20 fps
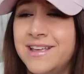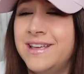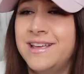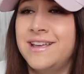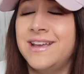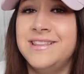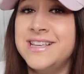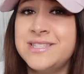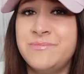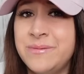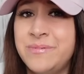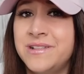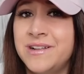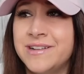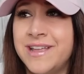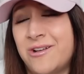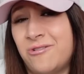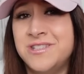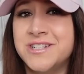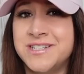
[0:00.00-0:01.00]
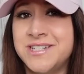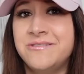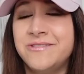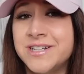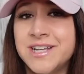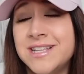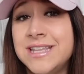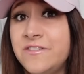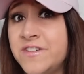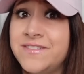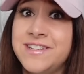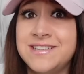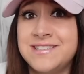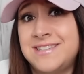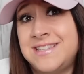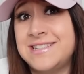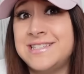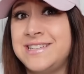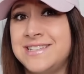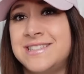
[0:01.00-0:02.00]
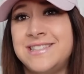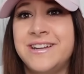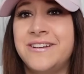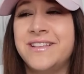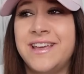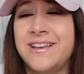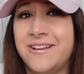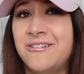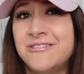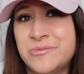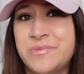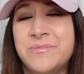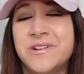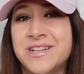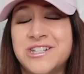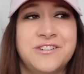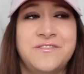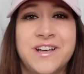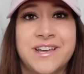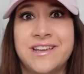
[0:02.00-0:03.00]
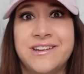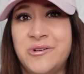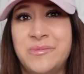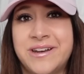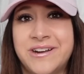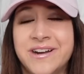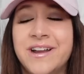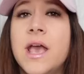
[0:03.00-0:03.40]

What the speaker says: And these people are like older too. We're talking like 50s, 60s, you know, like older people that should fucking know better.